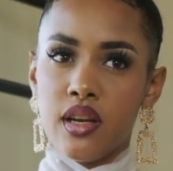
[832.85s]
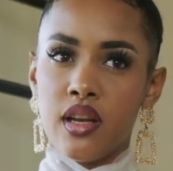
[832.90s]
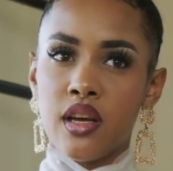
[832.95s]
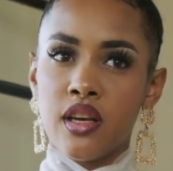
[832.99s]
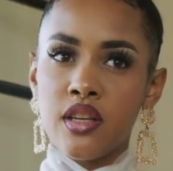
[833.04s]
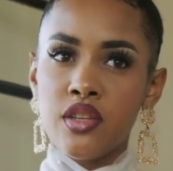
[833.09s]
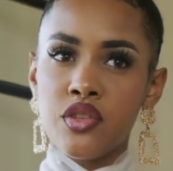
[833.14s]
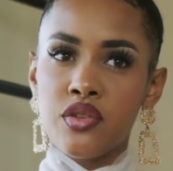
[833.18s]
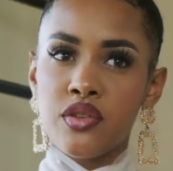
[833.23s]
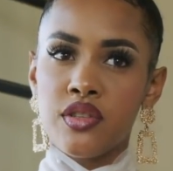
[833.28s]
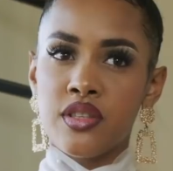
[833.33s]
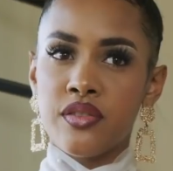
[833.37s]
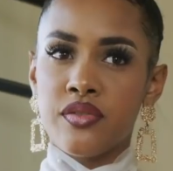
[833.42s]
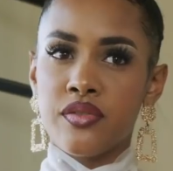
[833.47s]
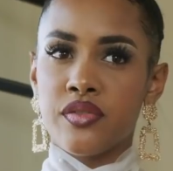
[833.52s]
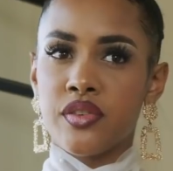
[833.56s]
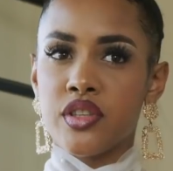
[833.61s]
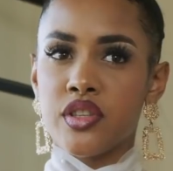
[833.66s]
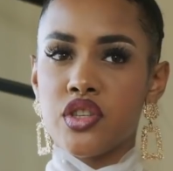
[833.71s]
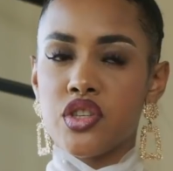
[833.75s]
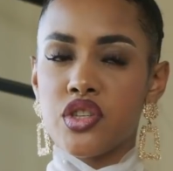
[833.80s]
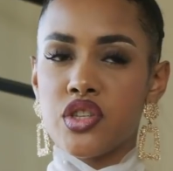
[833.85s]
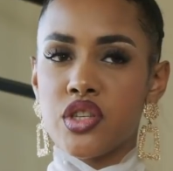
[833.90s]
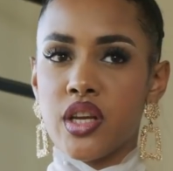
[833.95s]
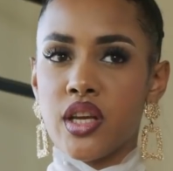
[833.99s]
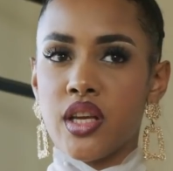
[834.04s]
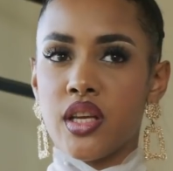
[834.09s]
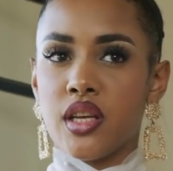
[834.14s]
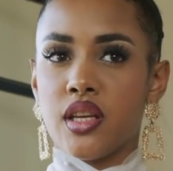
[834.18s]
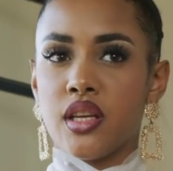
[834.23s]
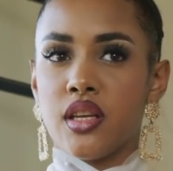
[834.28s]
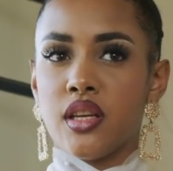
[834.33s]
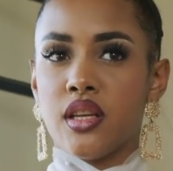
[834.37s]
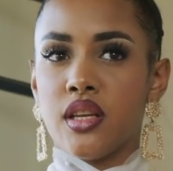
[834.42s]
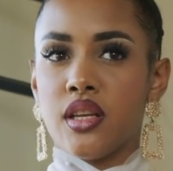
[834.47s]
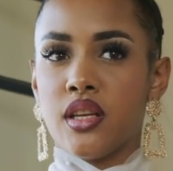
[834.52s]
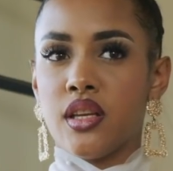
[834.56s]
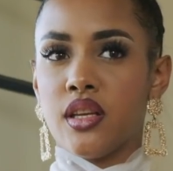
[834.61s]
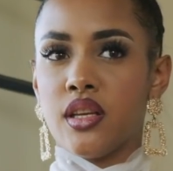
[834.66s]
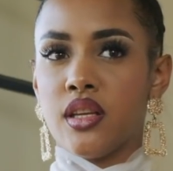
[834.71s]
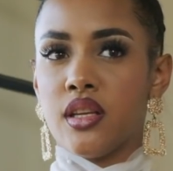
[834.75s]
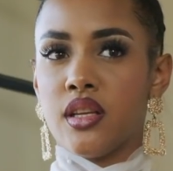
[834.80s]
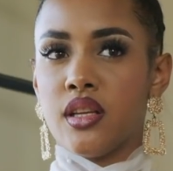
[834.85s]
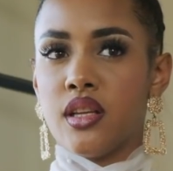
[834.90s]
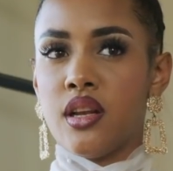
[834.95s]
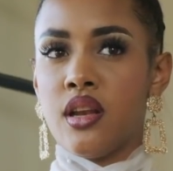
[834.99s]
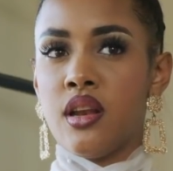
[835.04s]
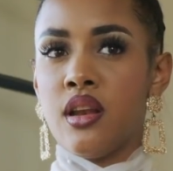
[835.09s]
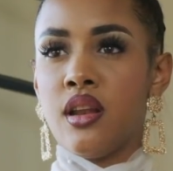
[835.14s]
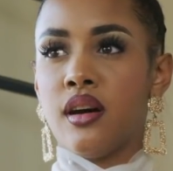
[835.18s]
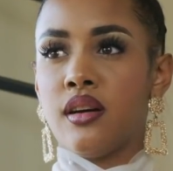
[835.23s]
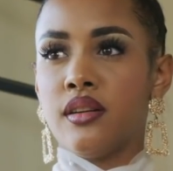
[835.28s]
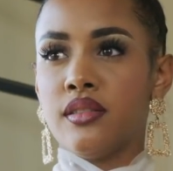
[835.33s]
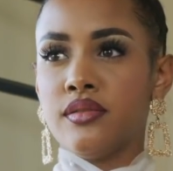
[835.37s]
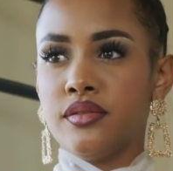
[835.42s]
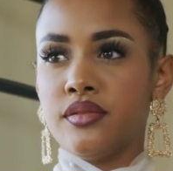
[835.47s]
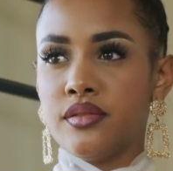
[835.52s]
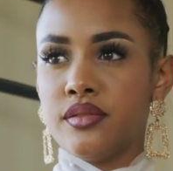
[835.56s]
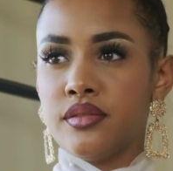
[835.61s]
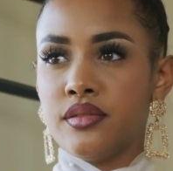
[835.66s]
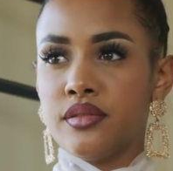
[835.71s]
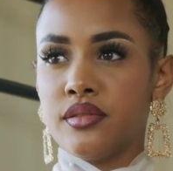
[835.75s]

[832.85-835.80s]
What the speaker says: Learn to differentiate love